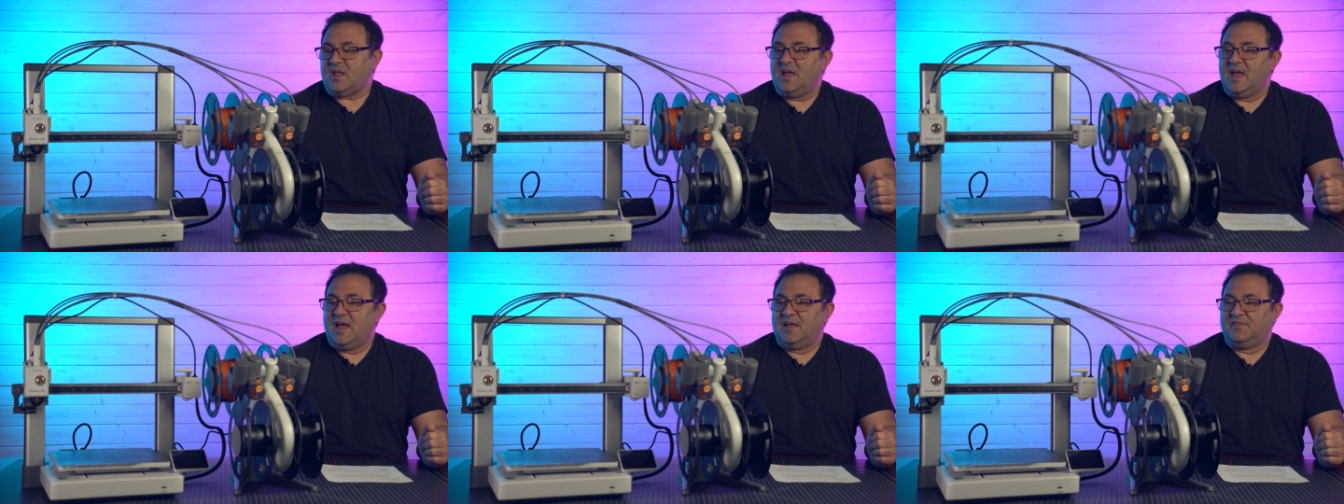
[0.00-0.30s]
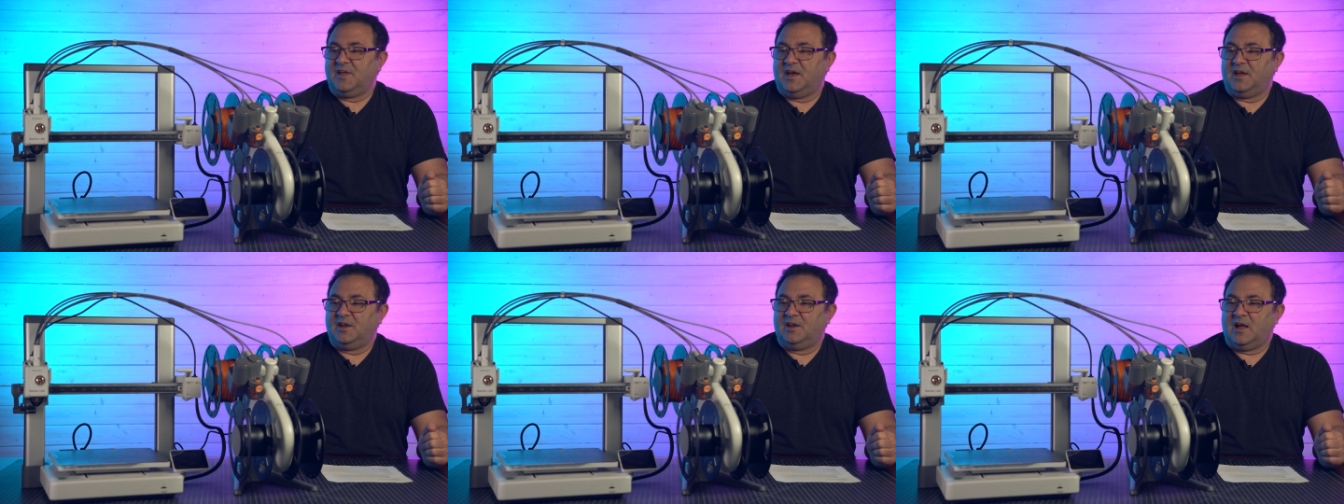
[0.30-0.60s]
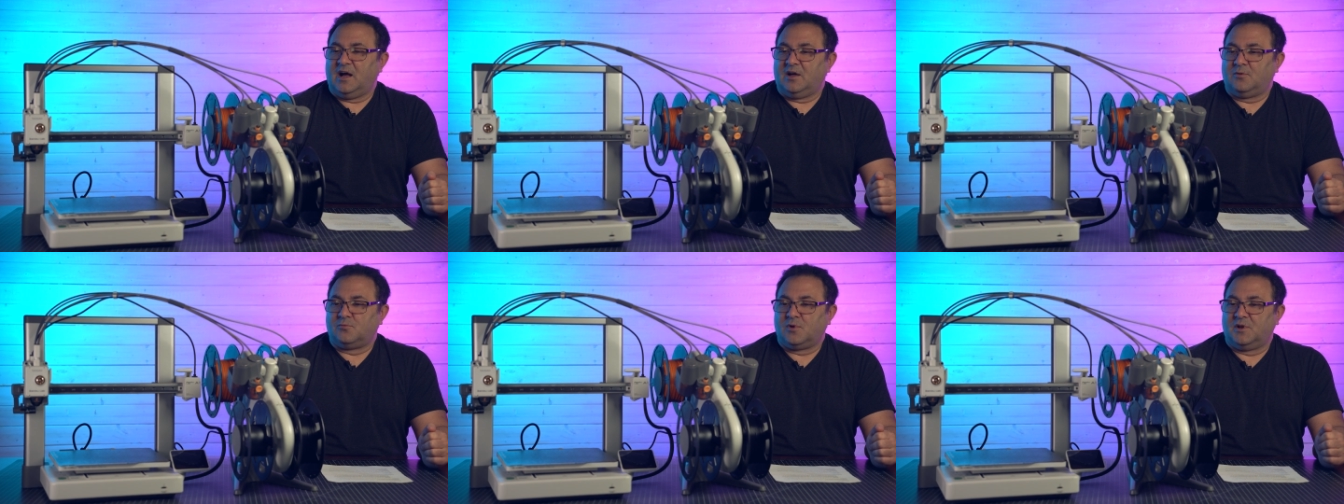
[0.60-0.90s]
And then
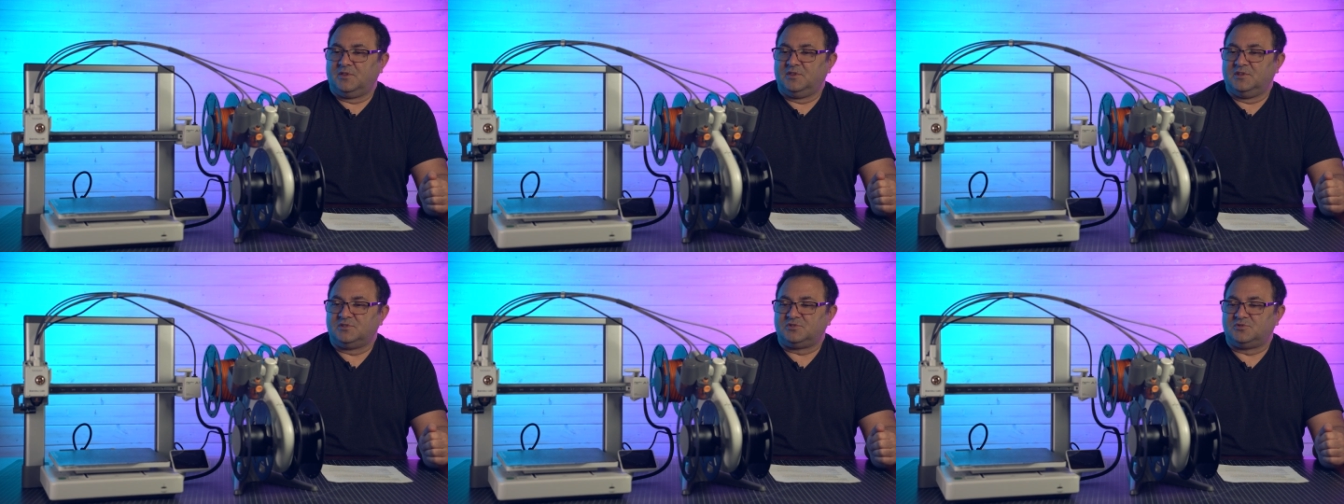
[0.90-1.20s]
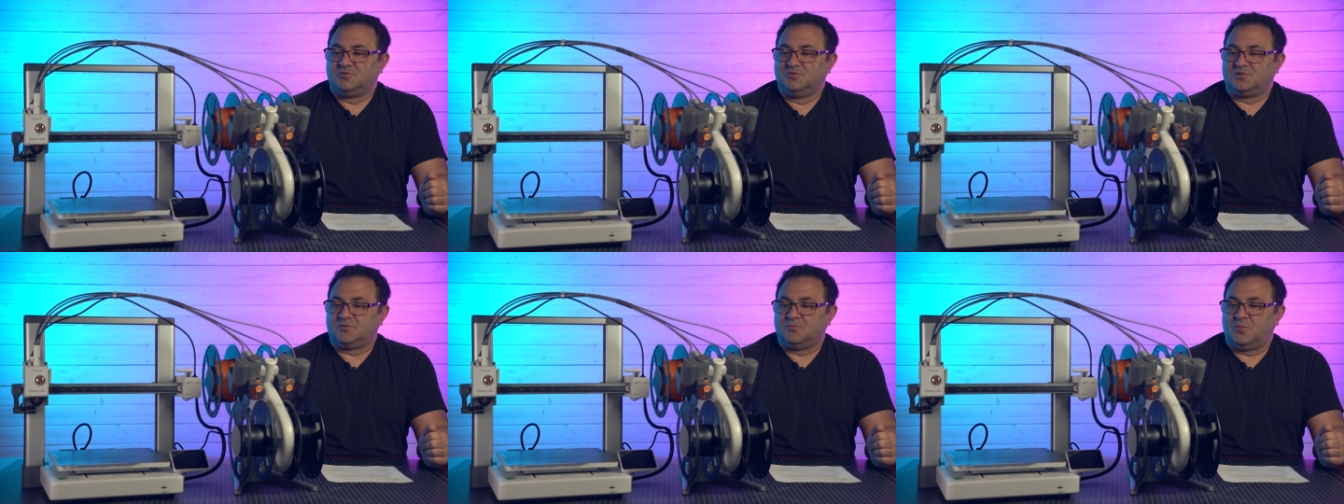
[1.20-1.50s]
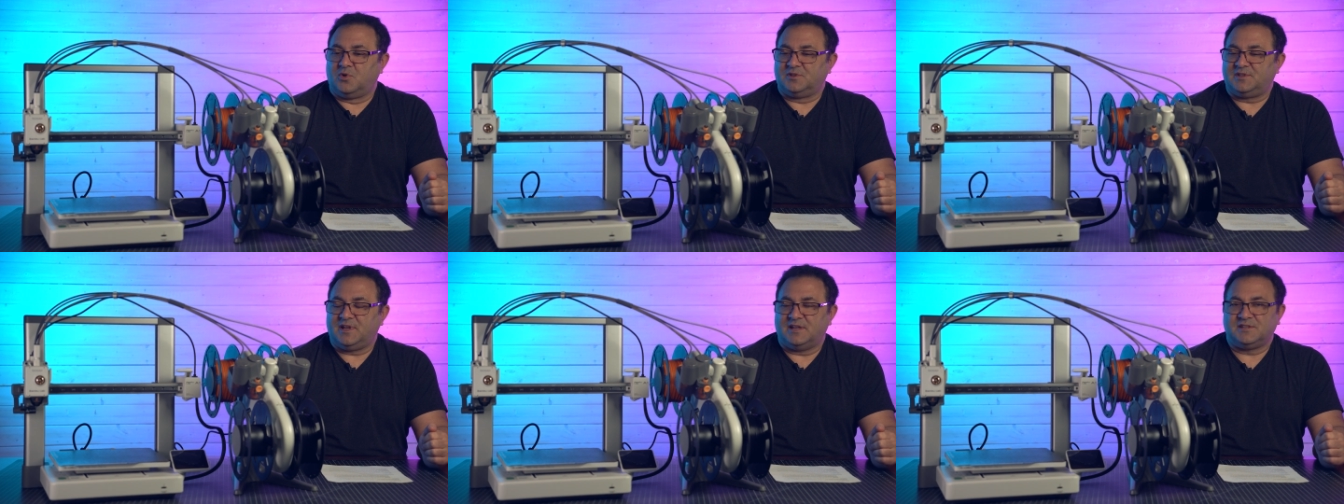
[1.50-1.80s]
I'll run this through some
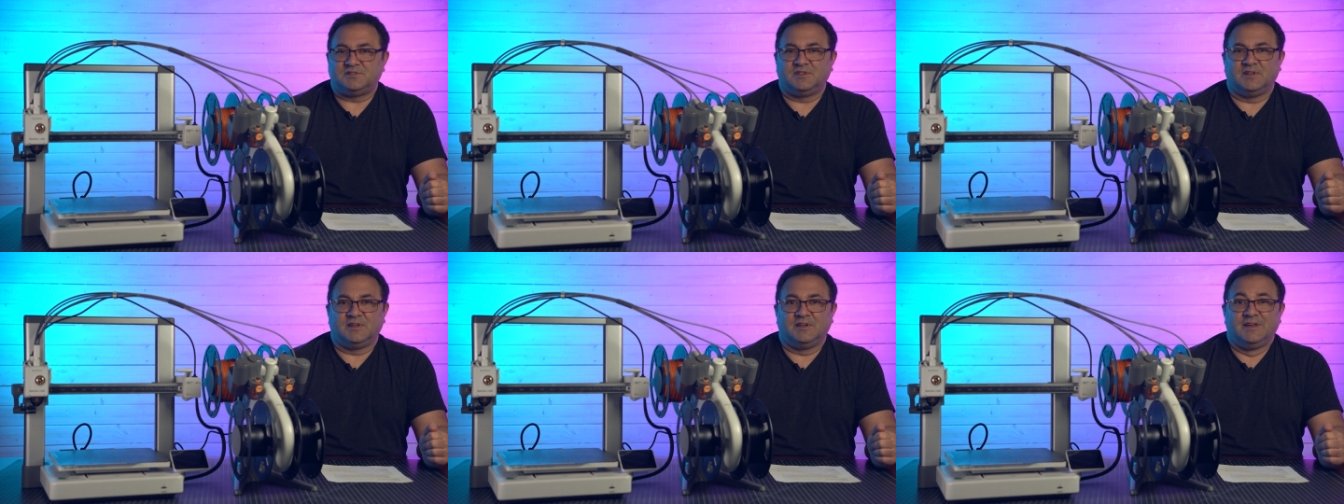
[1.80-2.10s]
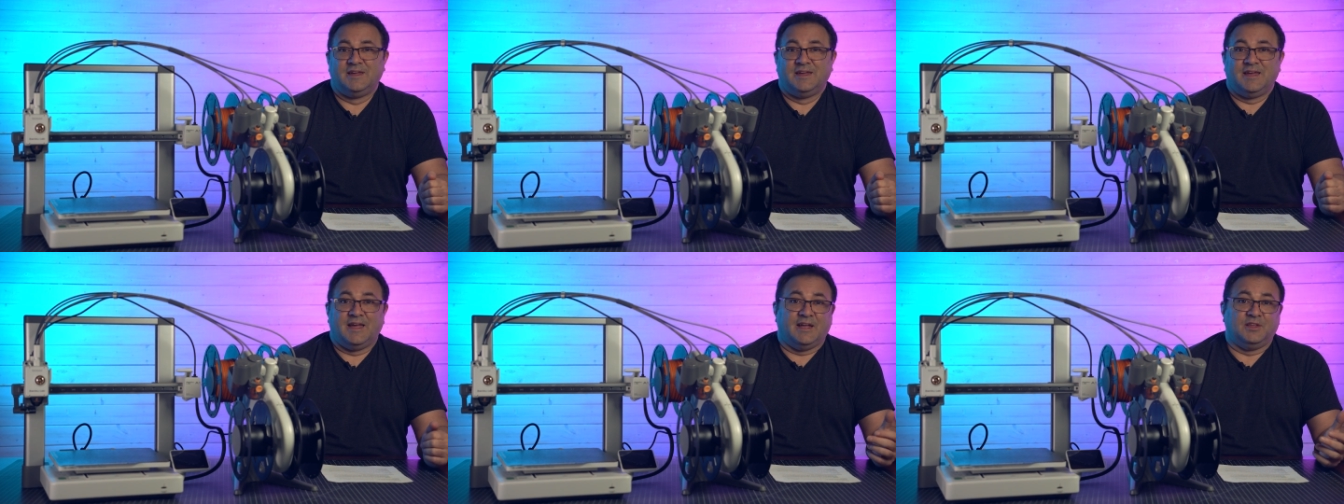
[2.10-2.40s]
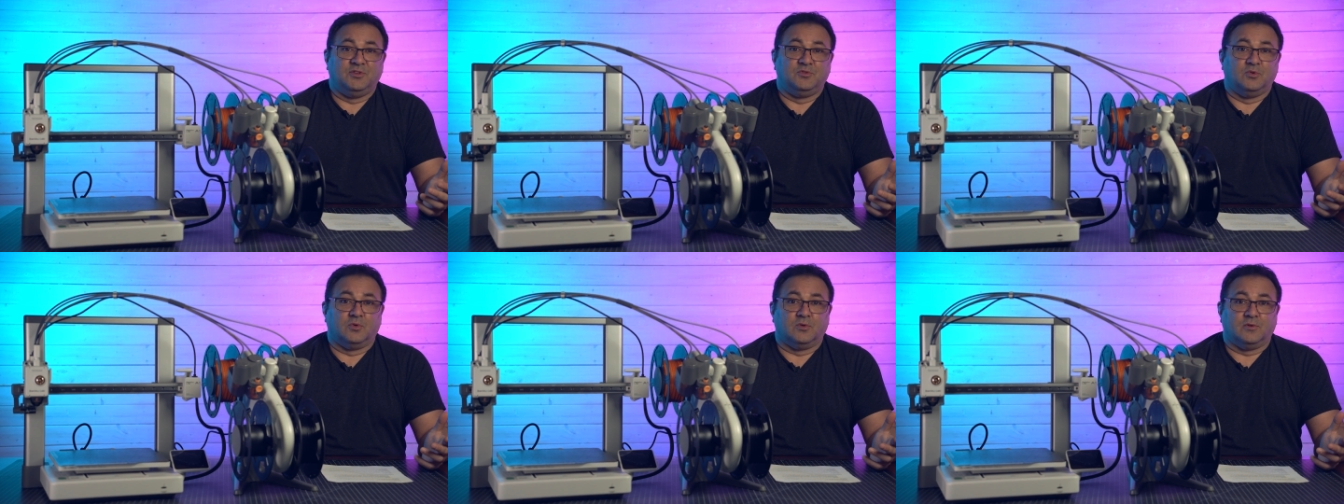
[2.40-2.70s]
more testing
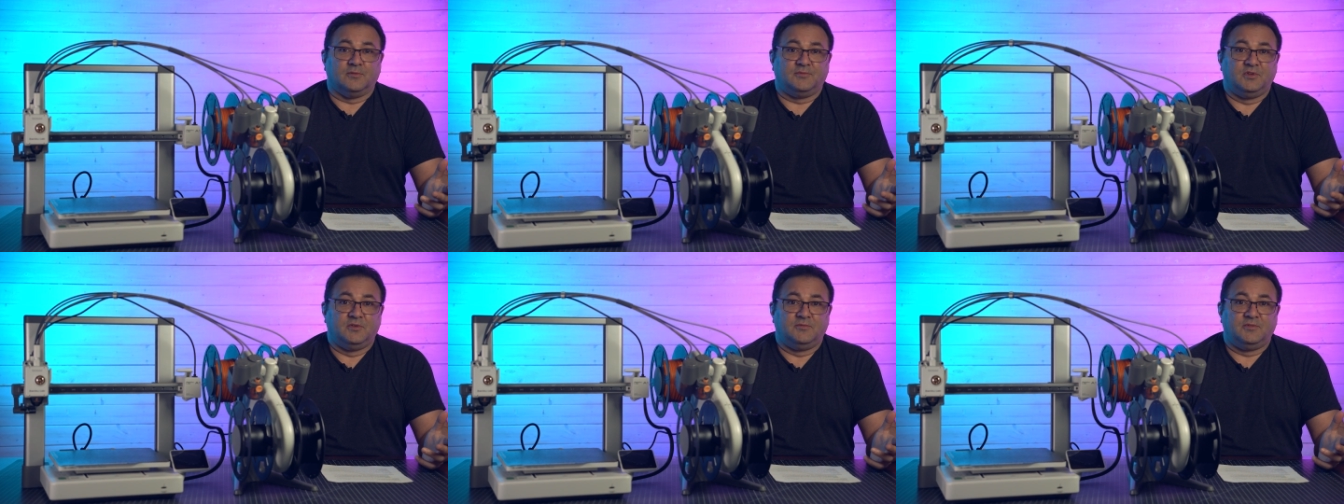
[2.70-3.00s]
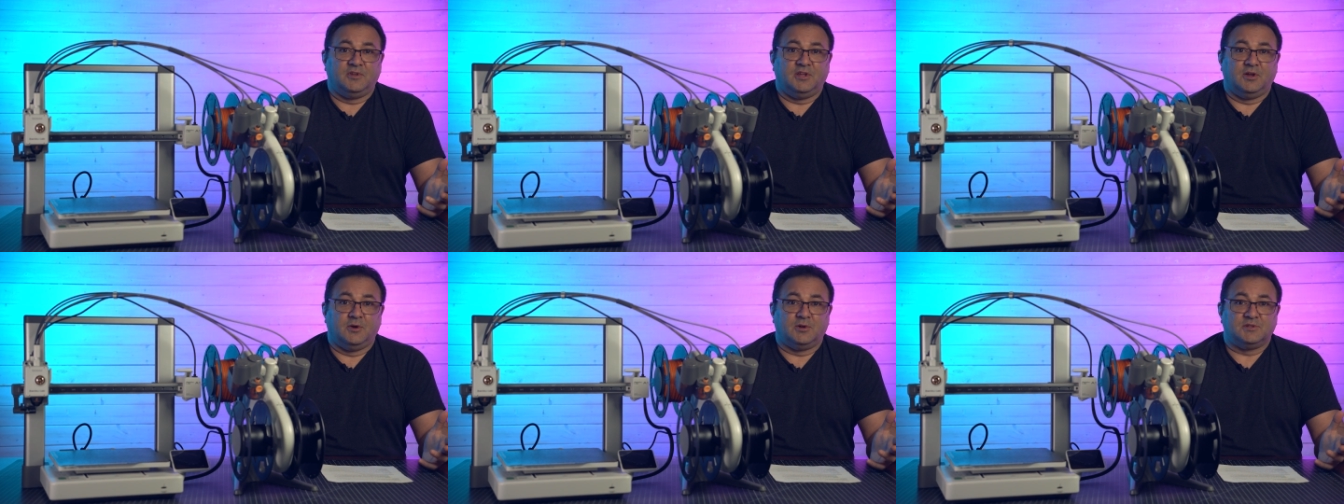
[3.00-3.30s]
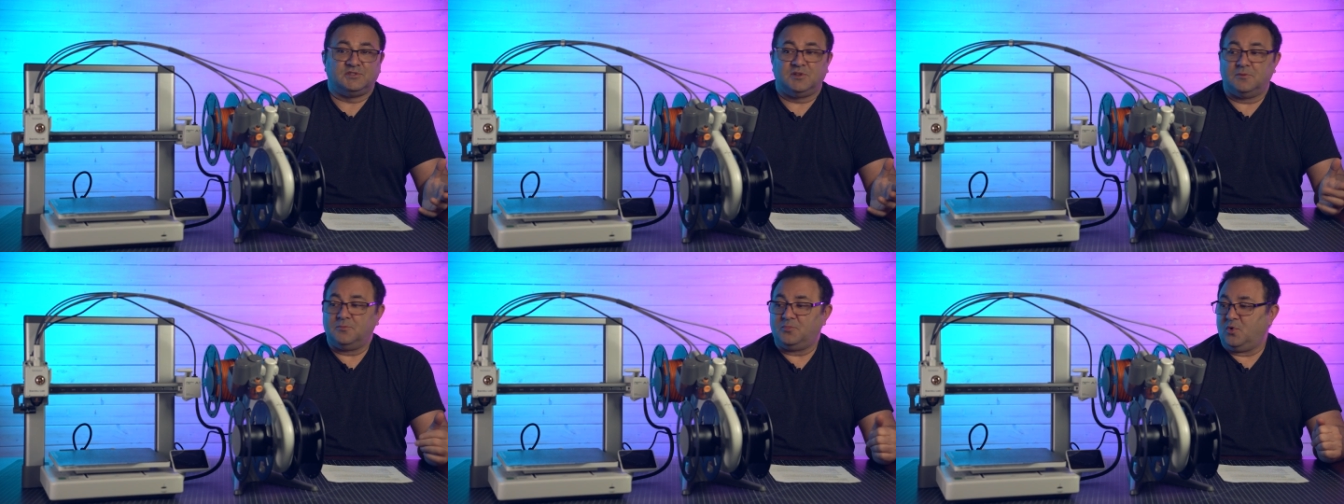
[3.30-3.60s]
and do a review video
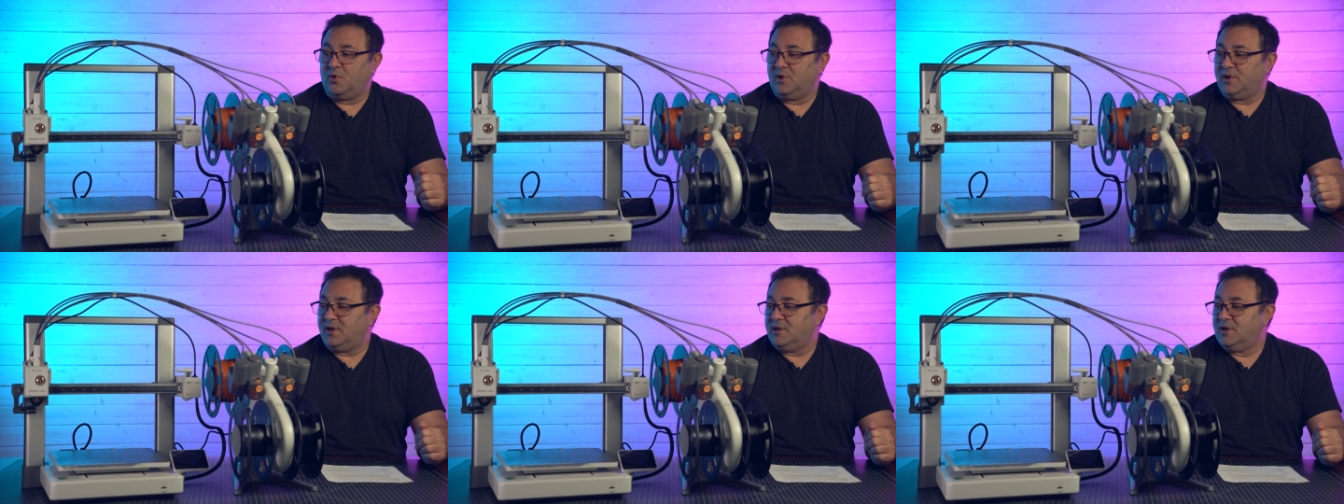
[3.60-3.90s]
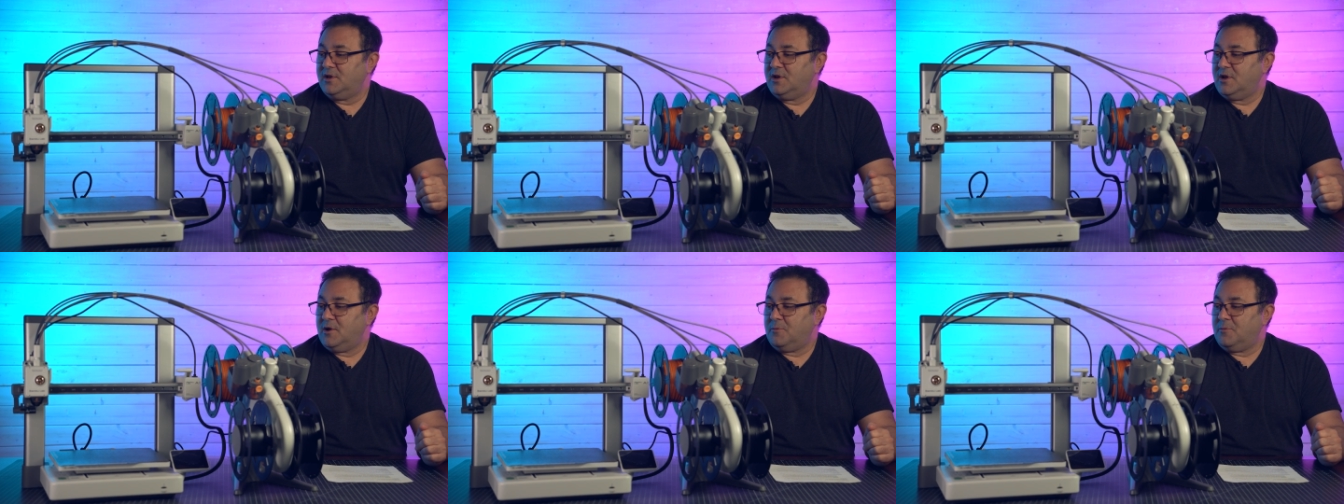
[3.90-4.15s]
at some point.